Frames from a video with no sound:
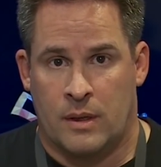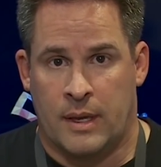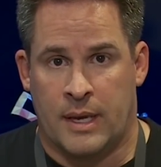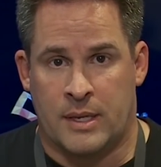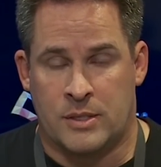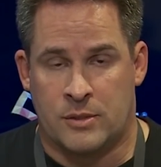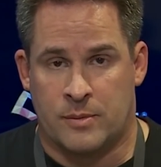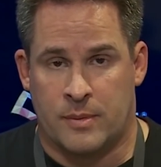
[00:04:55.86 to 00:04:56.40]

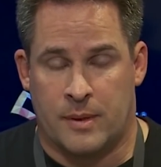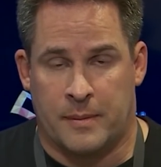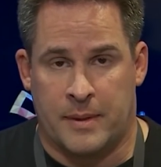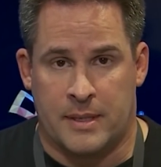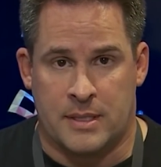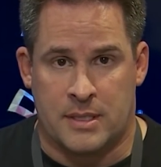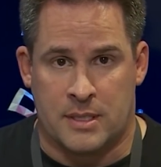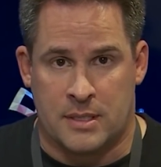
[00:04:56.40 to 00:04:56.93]
Yeah, I
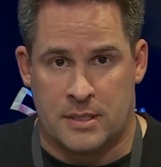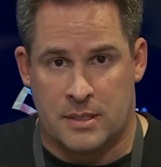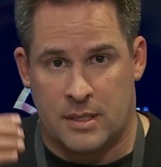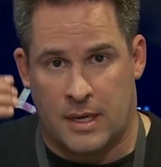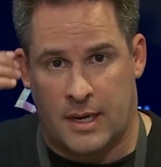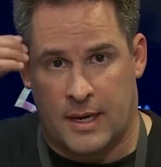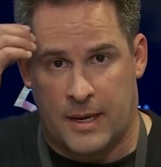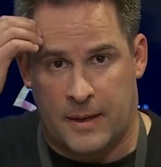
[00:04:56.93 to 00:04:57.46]
mean, this is,
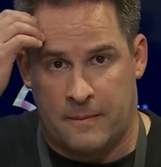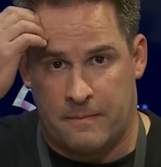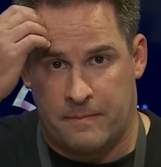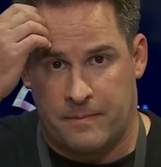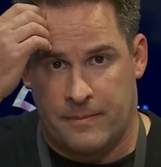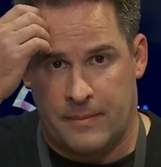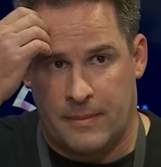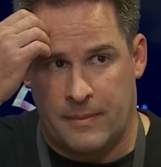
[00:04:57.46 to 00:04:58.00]
uh,
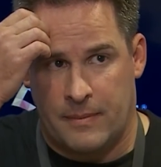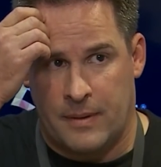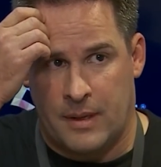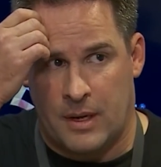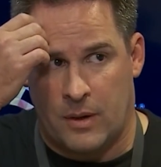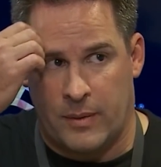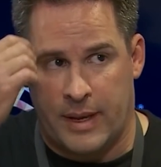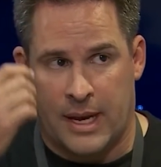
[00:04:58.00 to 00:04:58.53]
you
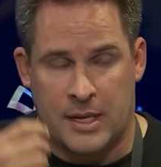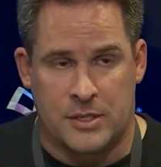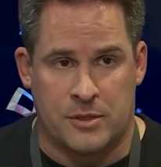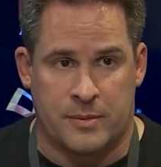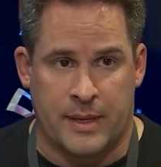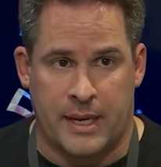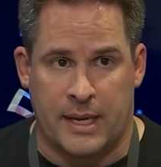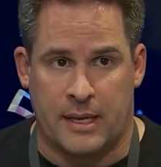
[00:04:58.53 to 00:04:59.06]
know, we got
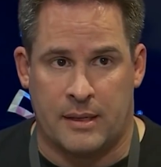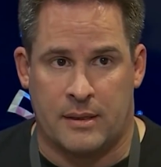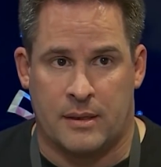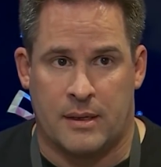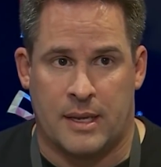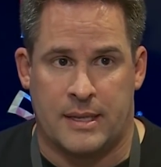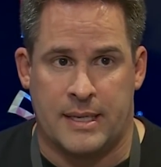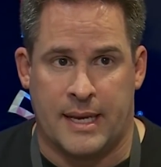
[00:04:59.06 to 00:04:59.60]
Jermaine
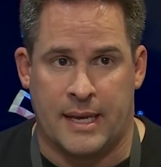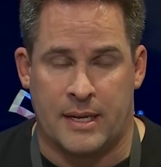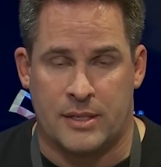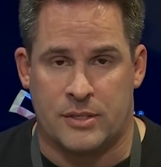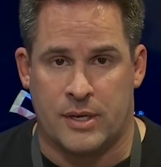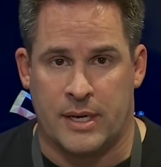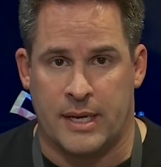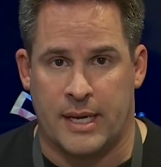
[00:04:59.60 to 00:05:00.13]
at the end of
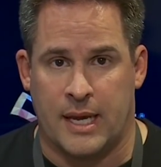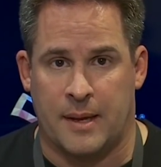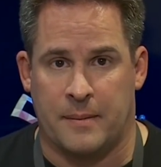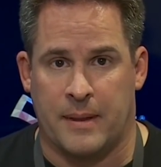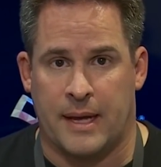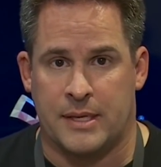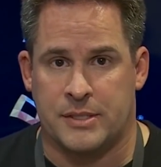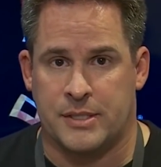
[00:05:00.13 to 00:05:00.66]
training camp
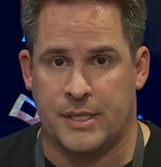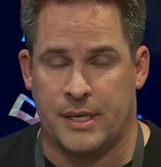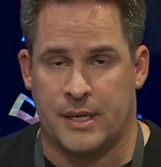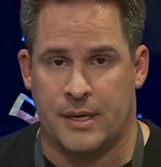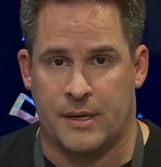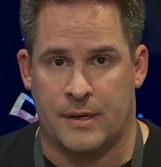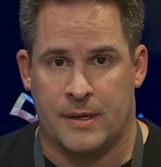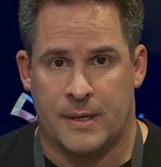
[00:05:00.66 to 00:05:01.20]
last
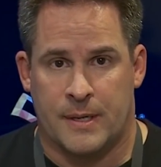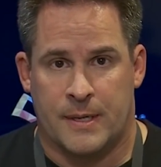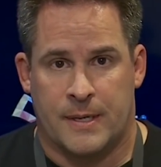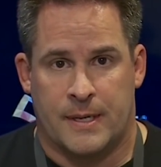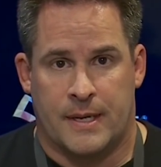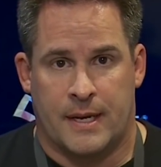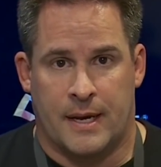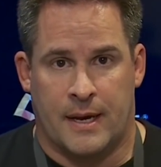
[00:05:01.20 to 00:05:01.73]
year,
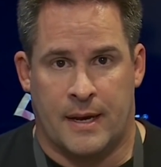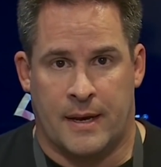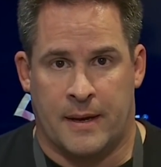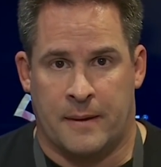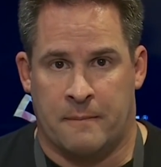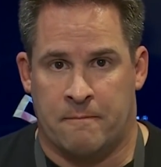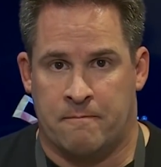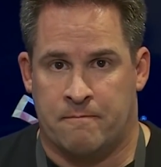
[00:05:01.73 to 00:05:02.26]

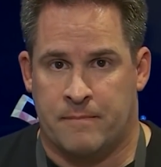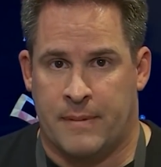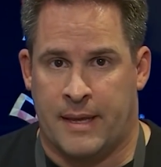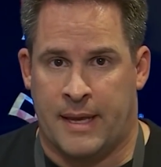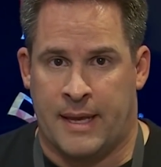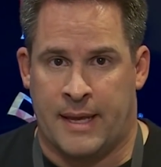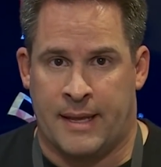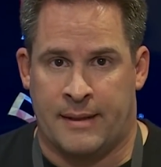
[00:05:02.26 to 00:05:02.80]
um,
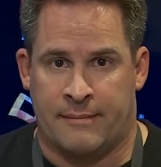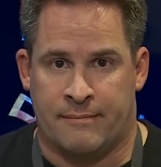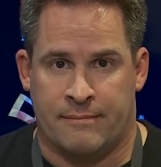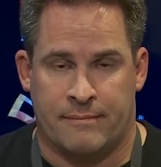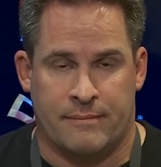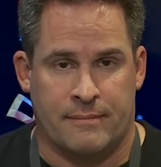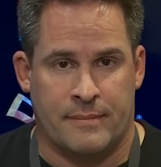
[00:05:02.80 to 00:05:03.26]
and